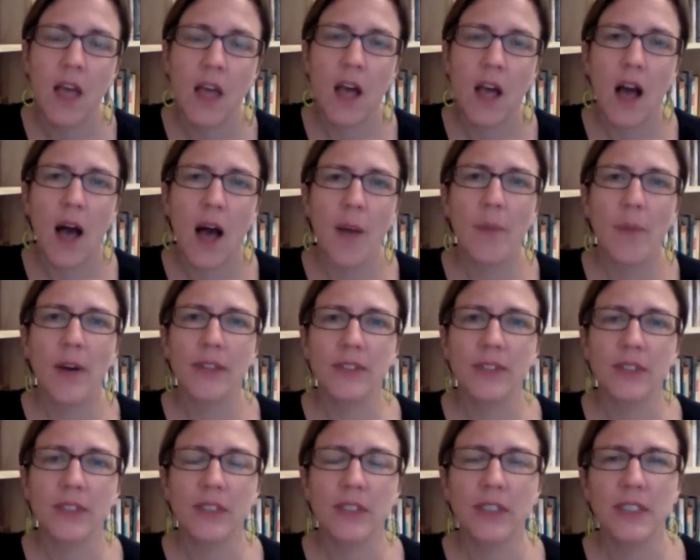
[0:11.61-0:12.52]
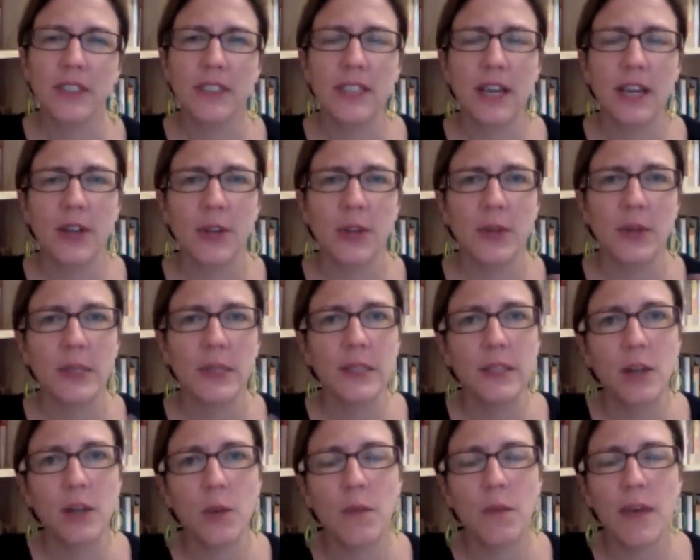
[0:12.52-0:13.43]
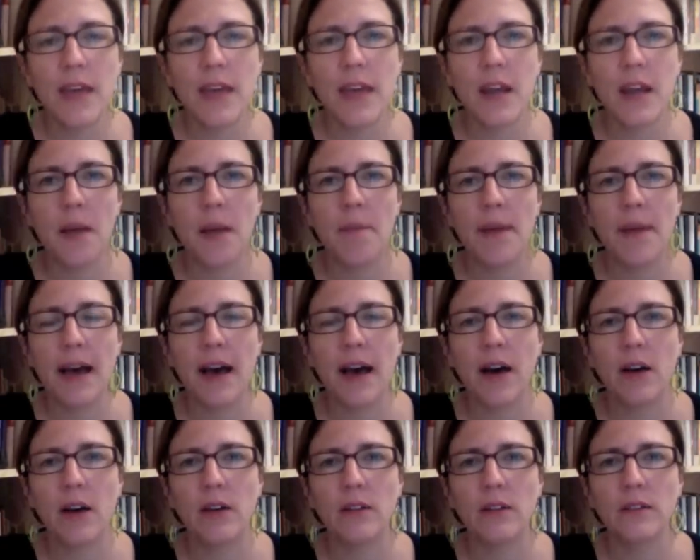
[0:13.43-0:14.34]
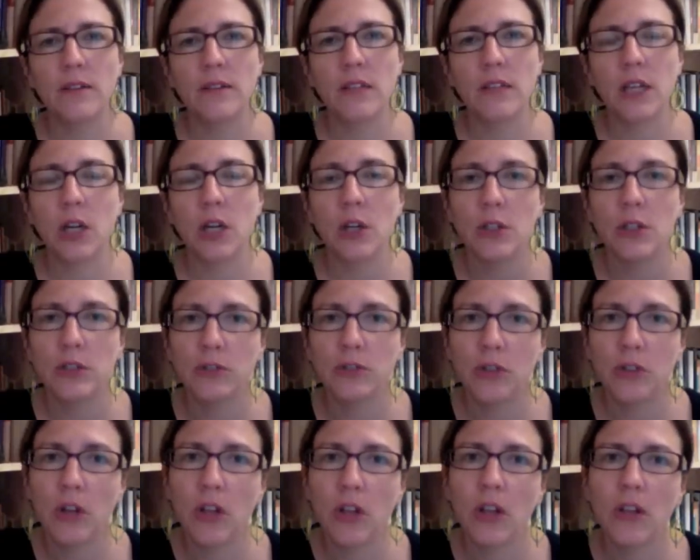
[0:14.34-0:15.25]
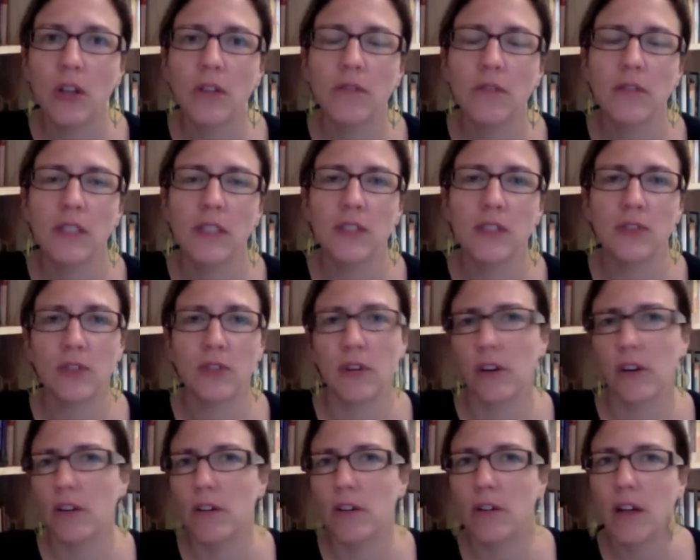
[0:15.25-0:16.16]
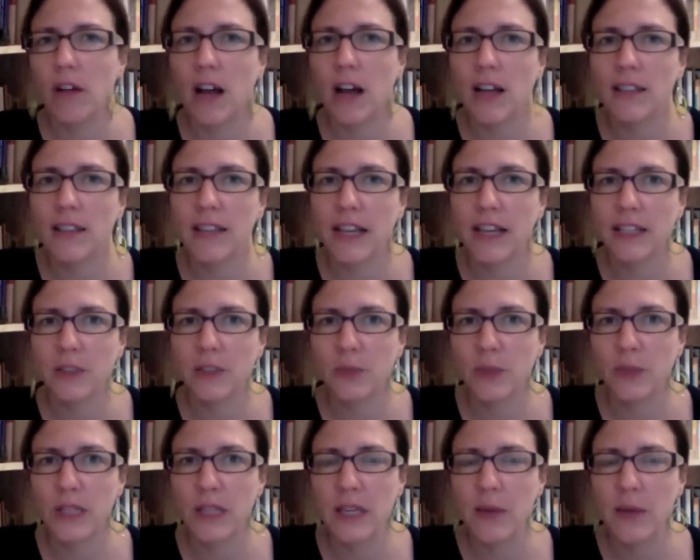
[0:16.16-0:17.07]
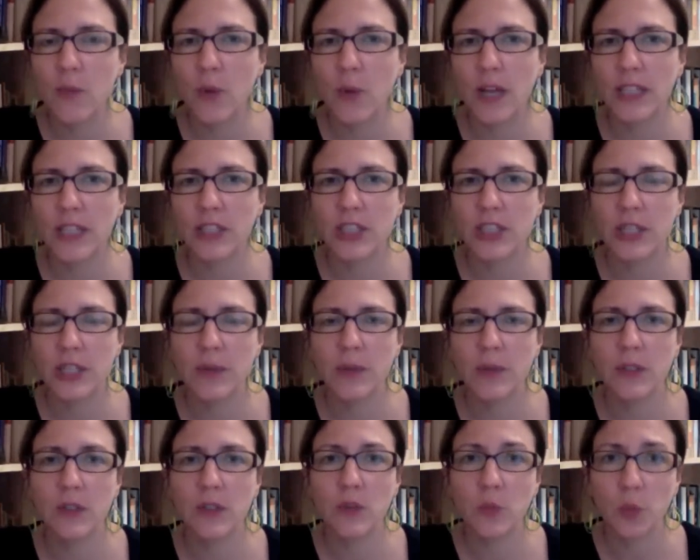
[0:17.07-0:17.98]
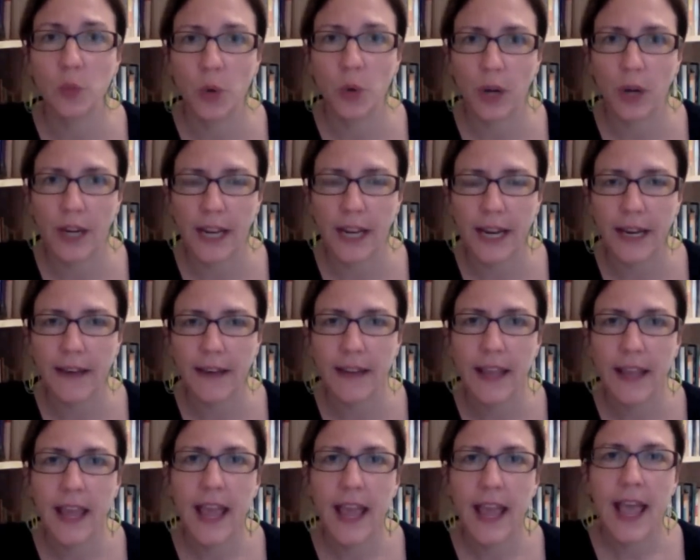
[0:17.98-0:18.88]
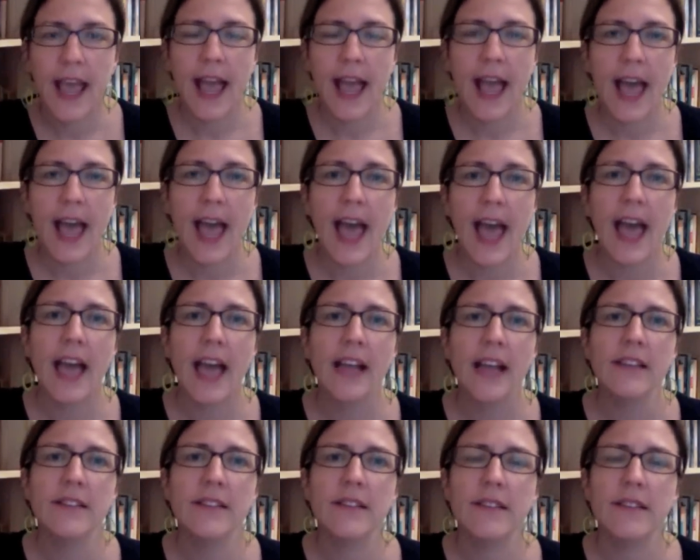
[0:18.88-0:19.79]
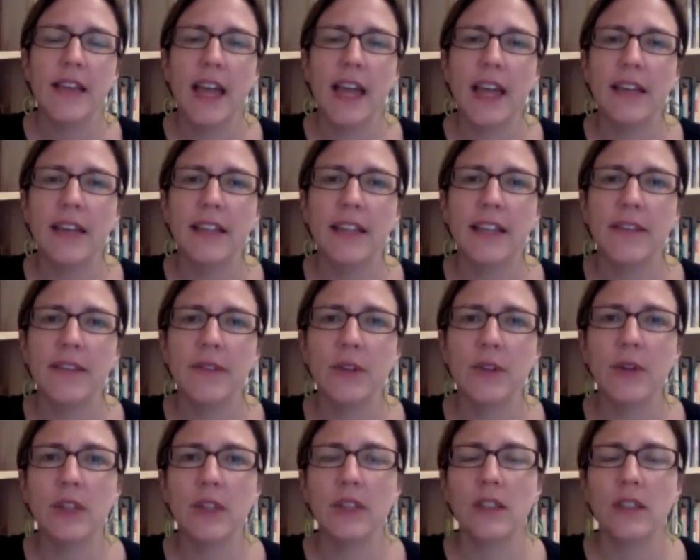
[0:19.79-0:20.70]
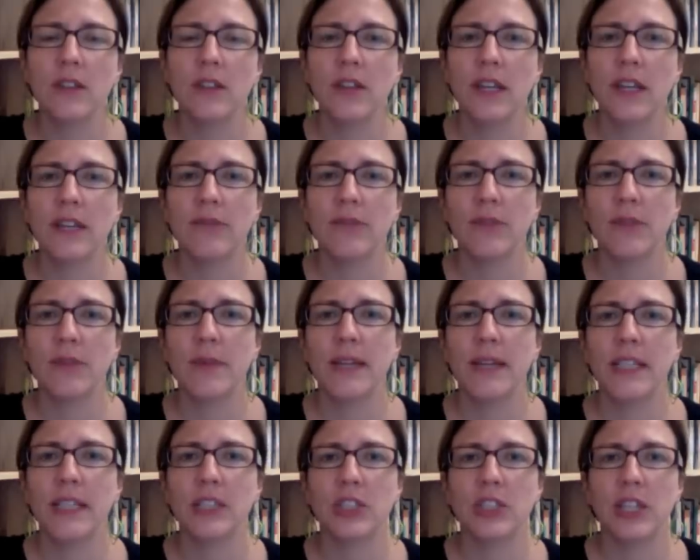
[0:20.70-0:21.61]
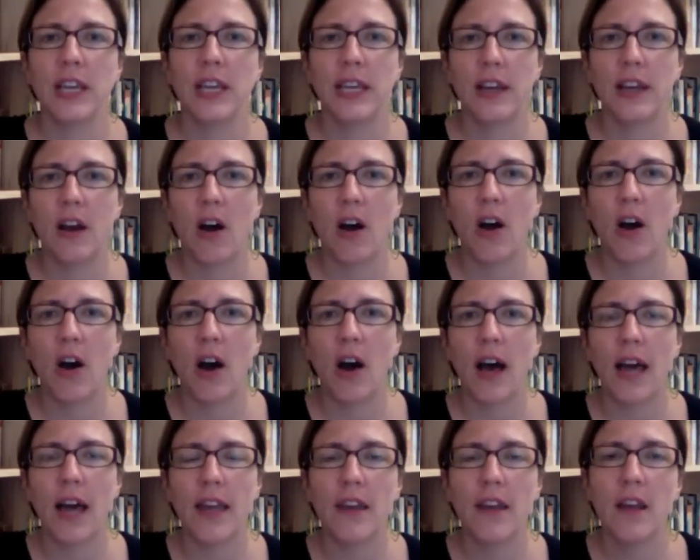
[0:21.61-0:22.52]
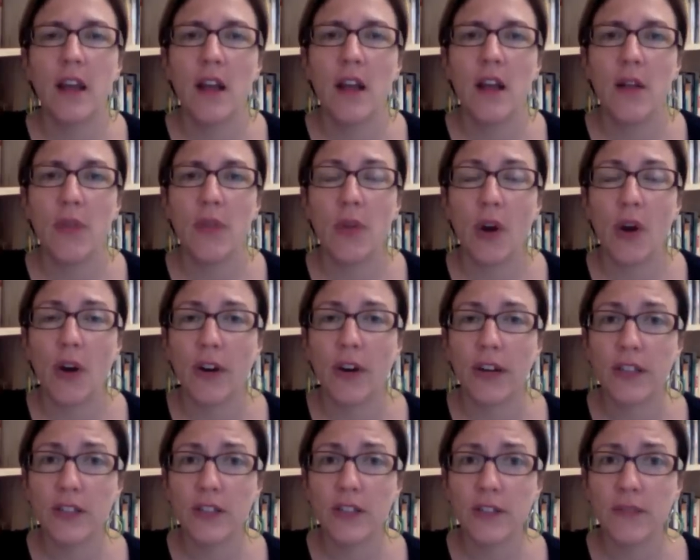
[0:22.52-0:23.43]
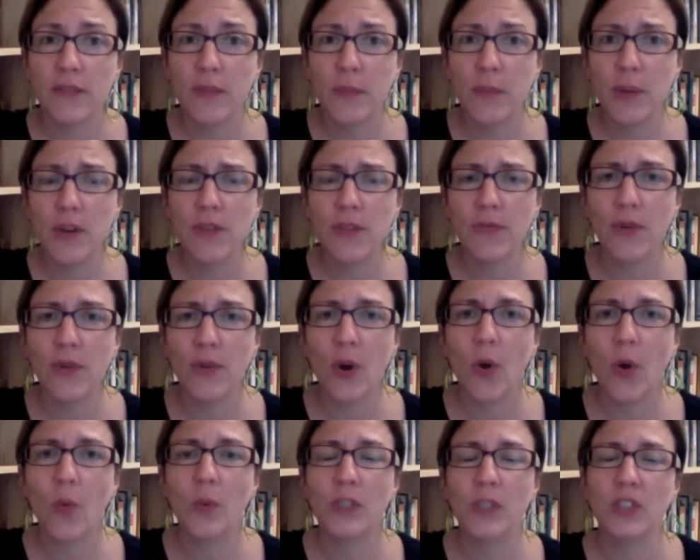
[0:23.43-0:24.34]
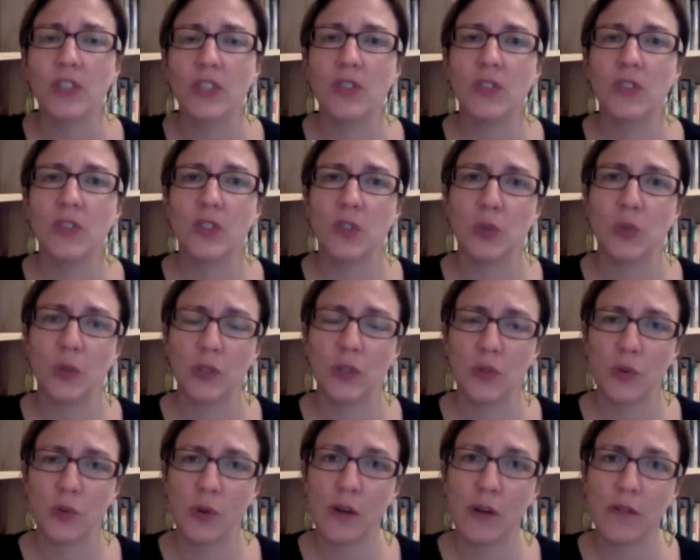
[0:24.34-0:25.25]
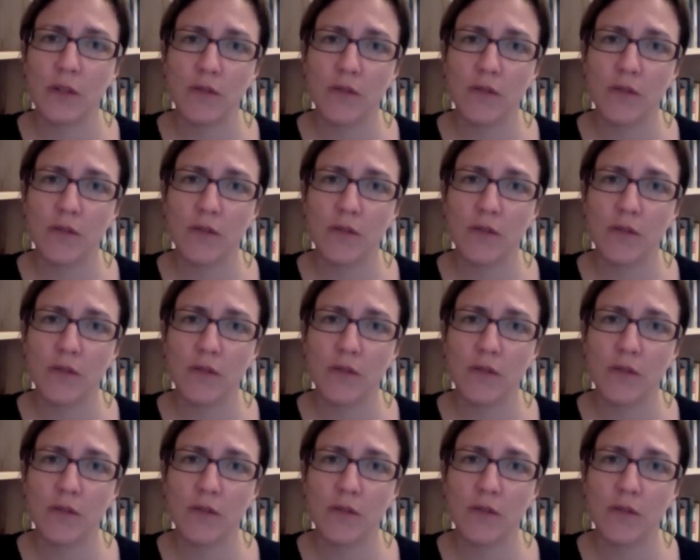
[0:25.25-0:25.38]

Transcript: I'm also going to tell you a little bit about the cultural, historical context within which he was working, and then give you a little information on The Artist of the Beautiful, which is the short story